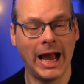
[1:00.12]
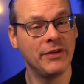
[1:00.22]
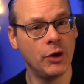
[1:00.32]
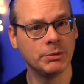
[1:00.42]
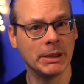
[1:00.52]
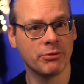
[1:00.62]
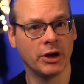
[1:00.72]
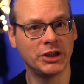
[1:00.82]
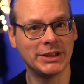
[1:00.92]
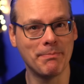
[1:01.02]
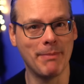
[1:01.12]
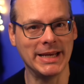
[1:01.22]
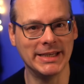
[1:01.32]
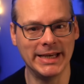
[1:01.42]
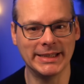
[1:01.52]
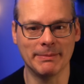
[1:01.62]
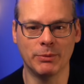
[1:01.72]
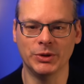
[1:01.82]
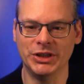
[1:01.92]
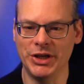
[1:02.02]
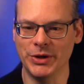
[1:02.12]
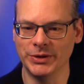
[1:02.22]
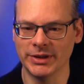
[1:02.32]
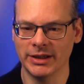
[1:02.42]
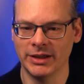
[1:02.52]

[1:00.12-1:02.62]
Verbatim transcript: And the object brush is amazingly simple to use.